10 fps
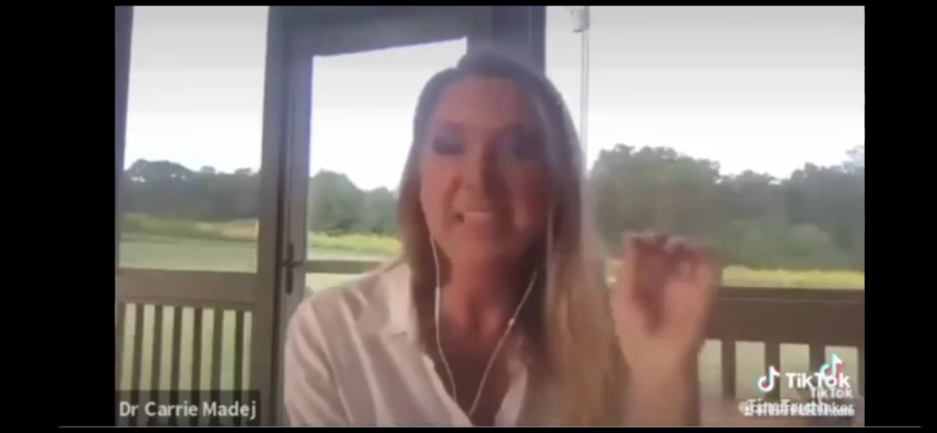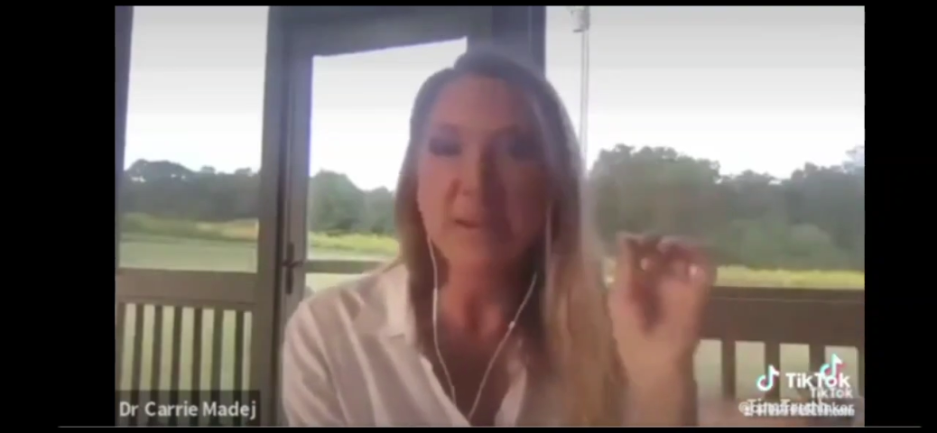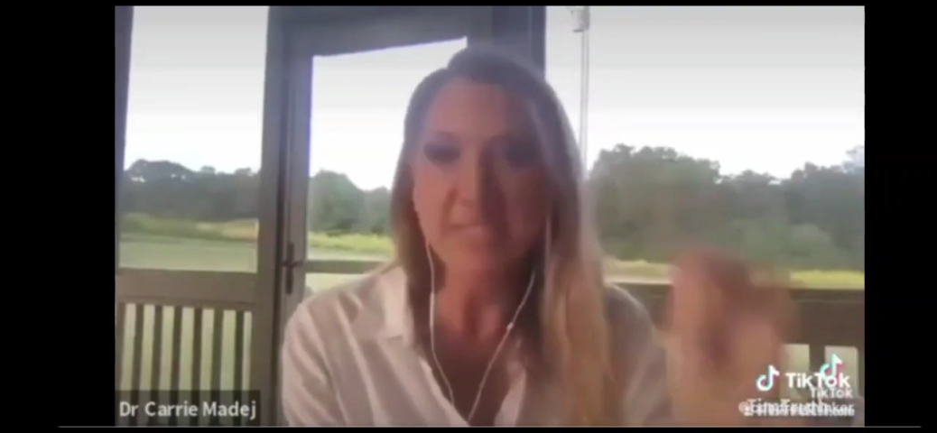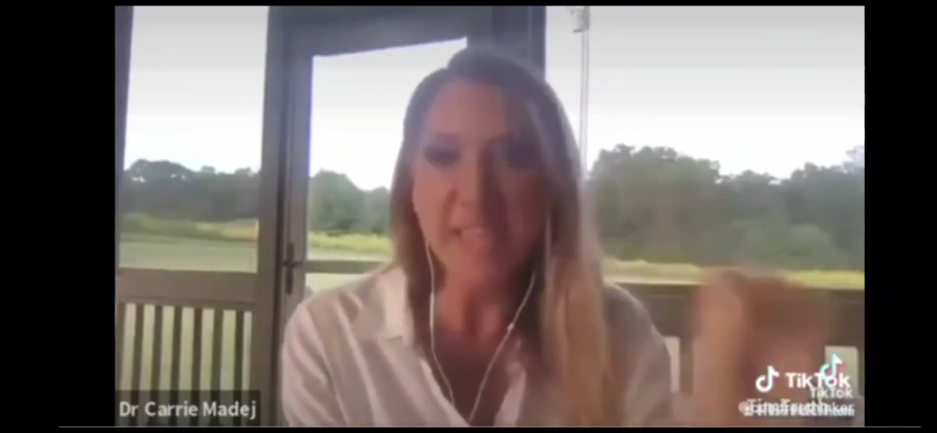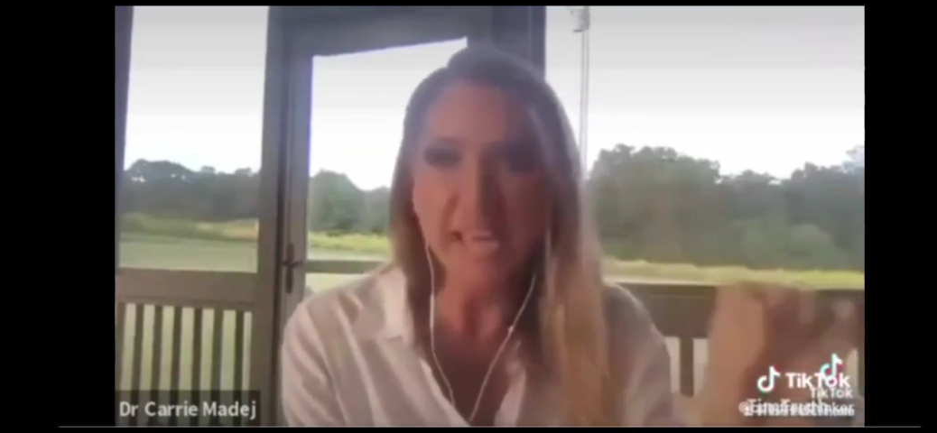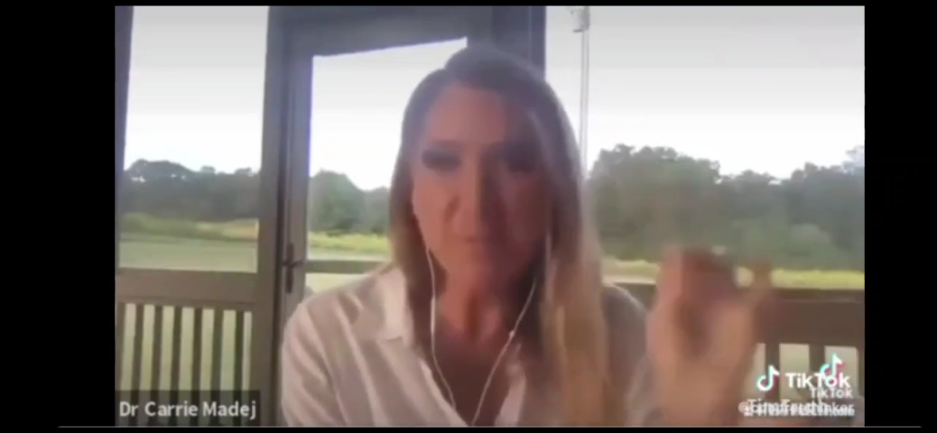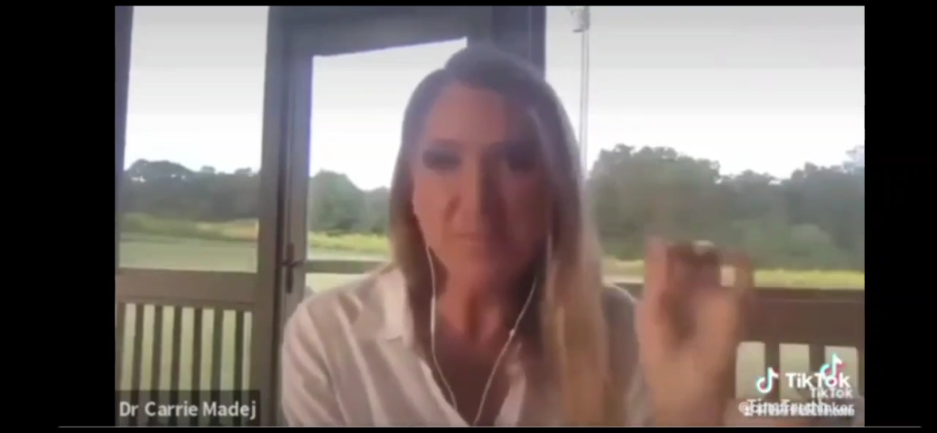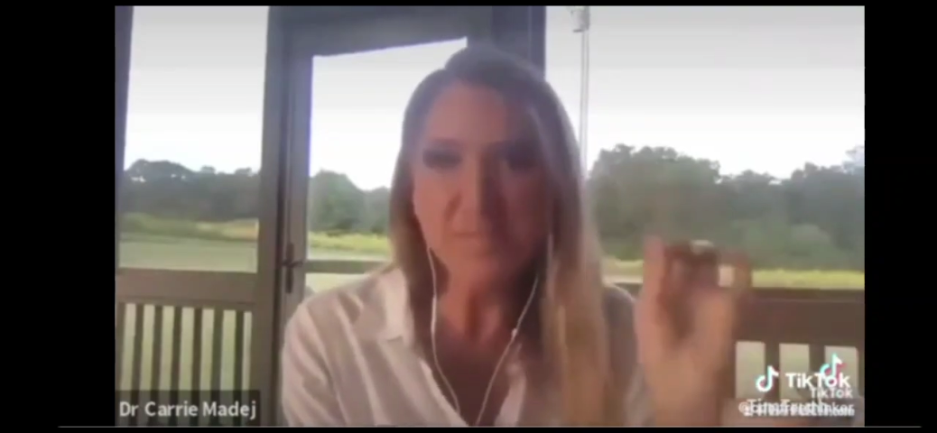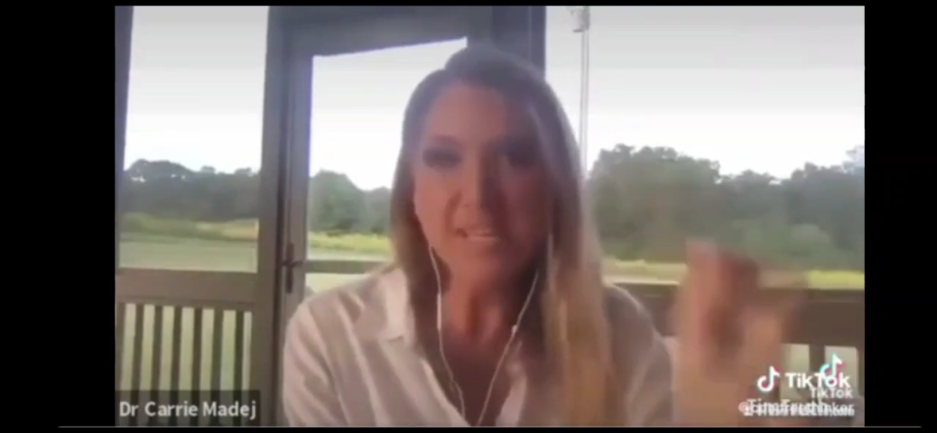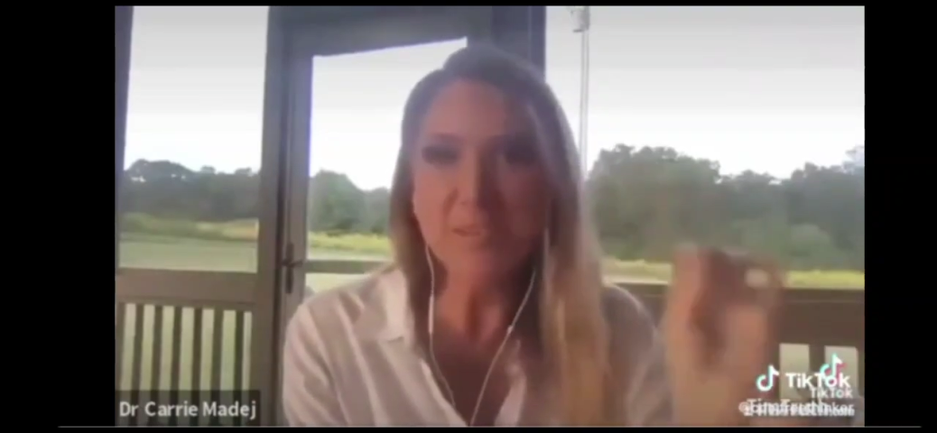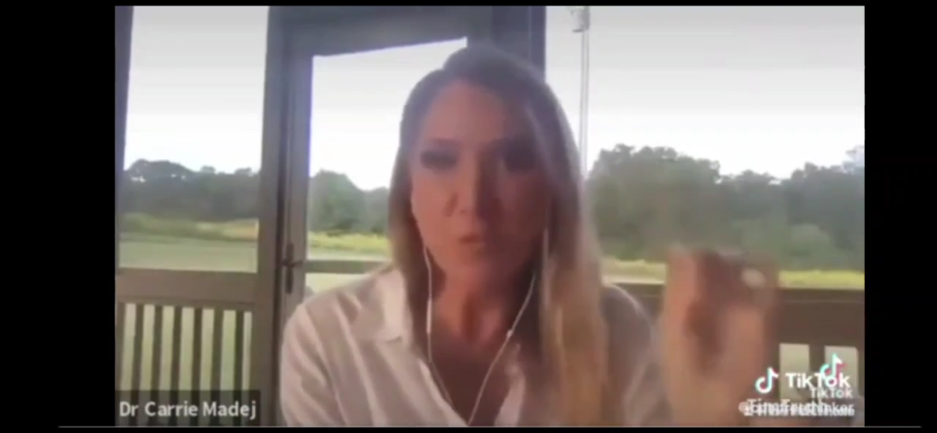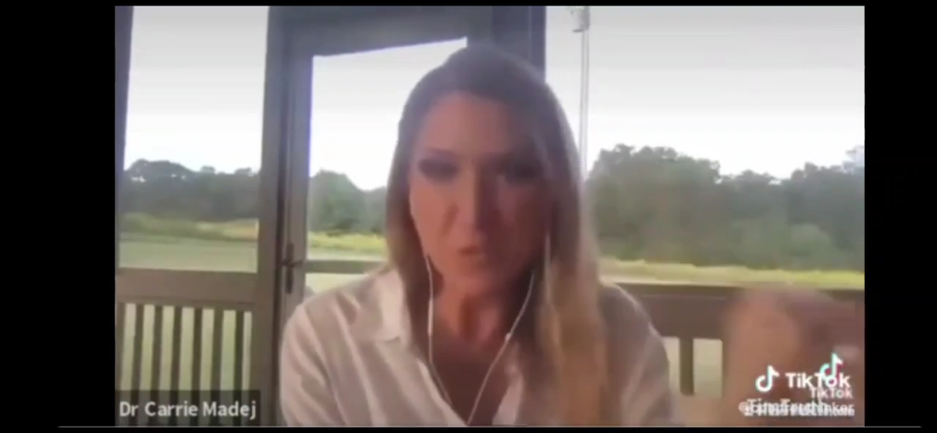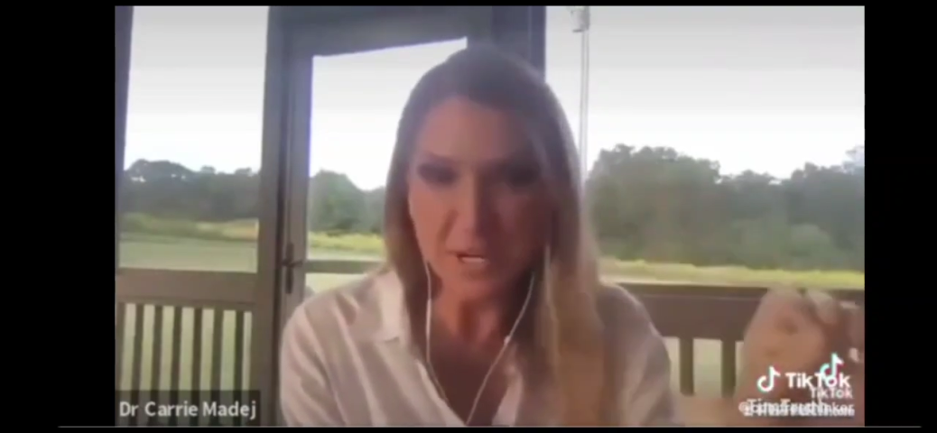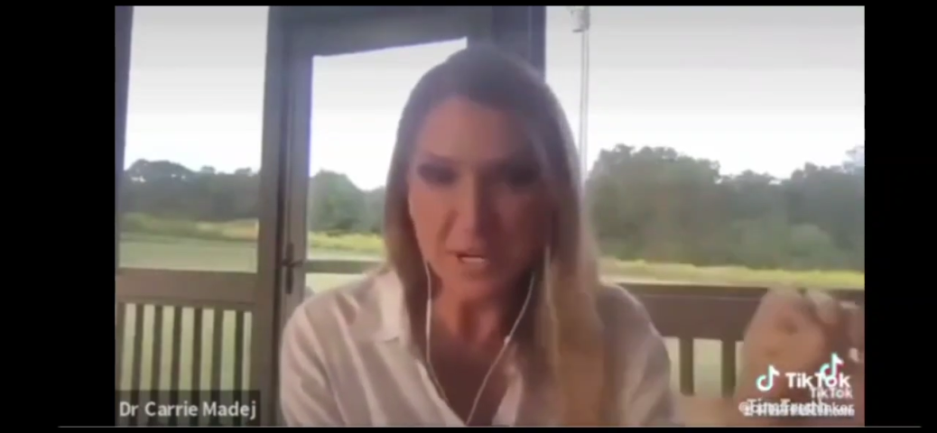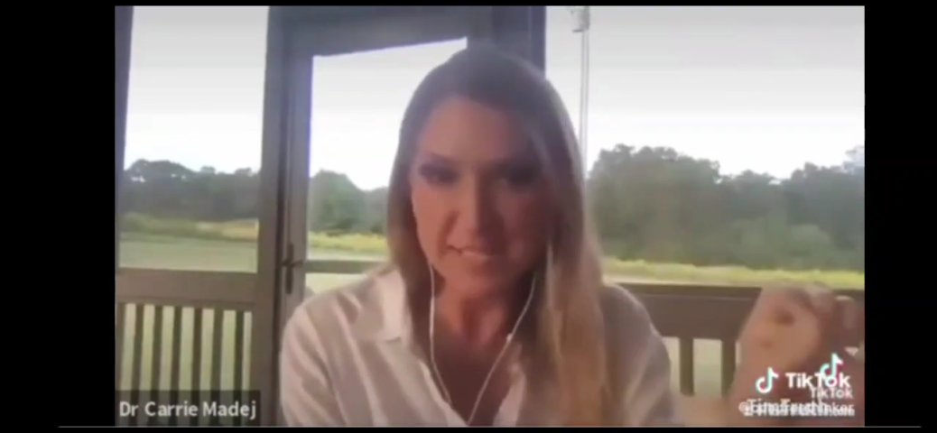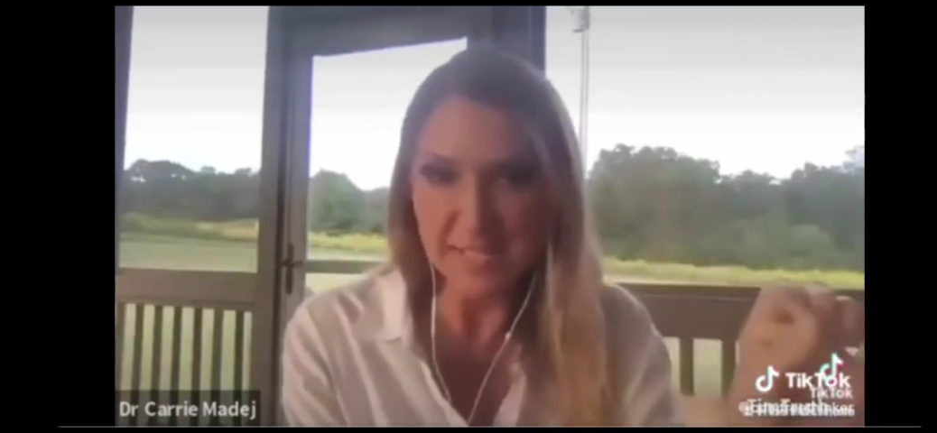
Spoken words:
able to get an organism